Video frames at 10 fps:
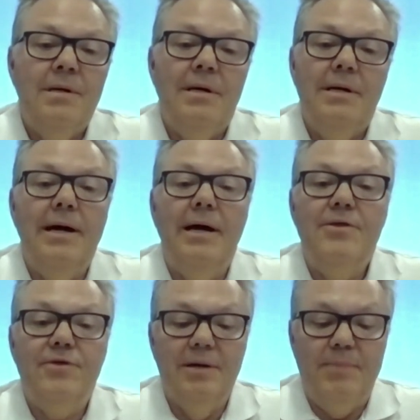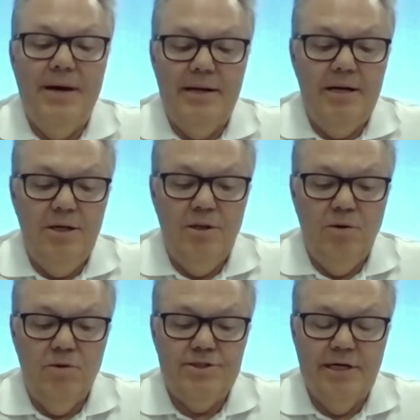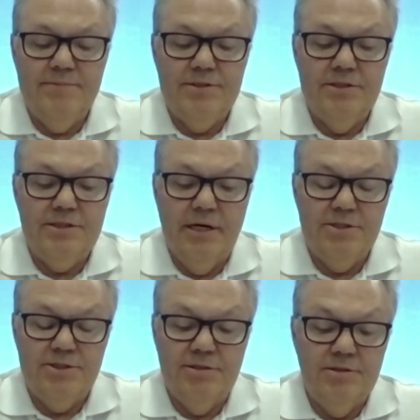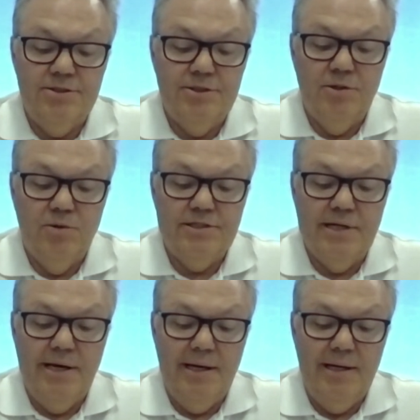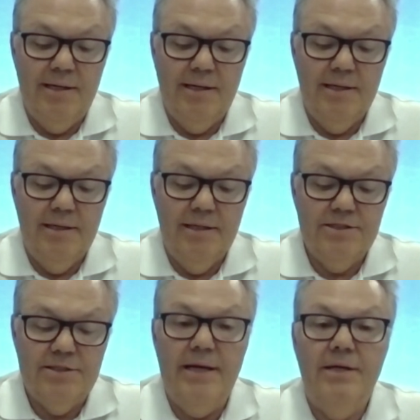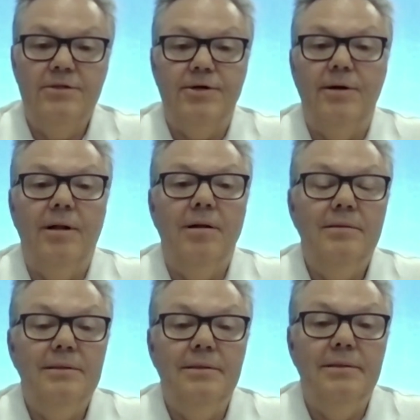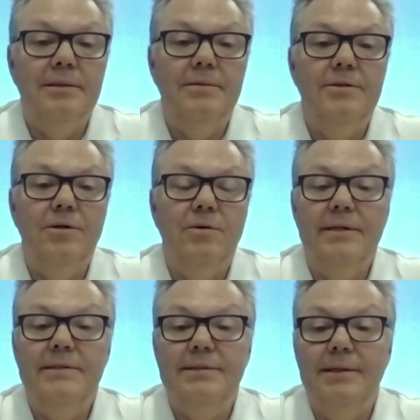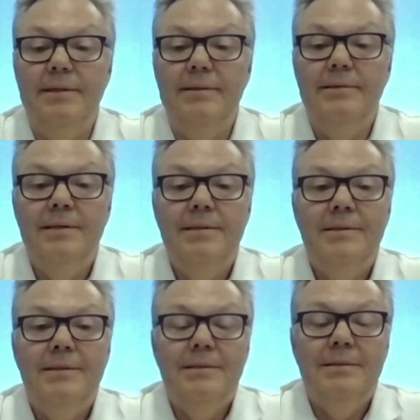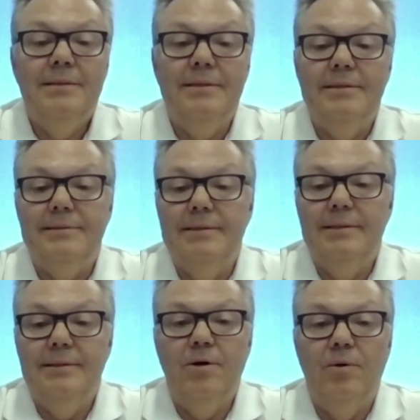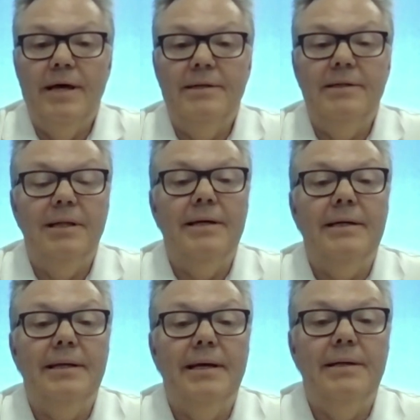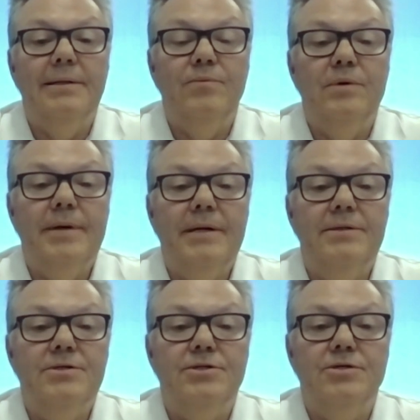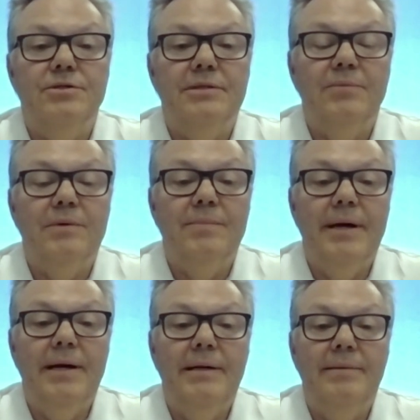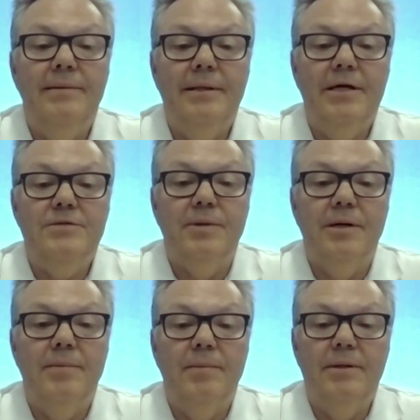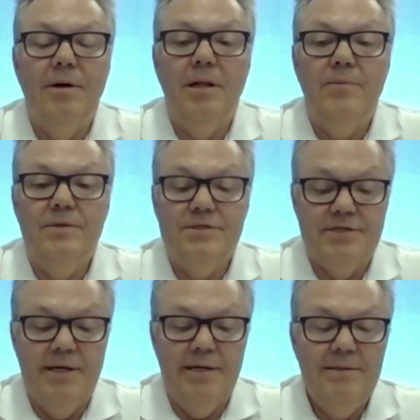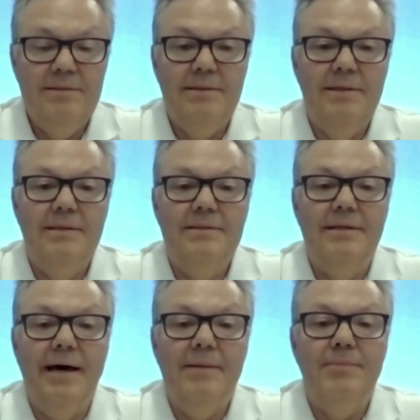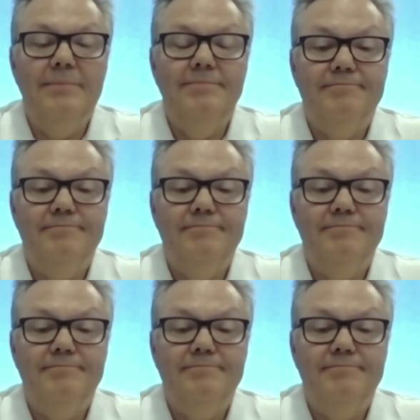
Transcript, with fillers: Yeah, and I think Ben, any of those types of discussions, you know, stay uh, stay internal. Uh, you know, it uh, it uh, you know it ended like it ended. We made the decision that we made, and, and that's probably all I would say uh, to that. Ben.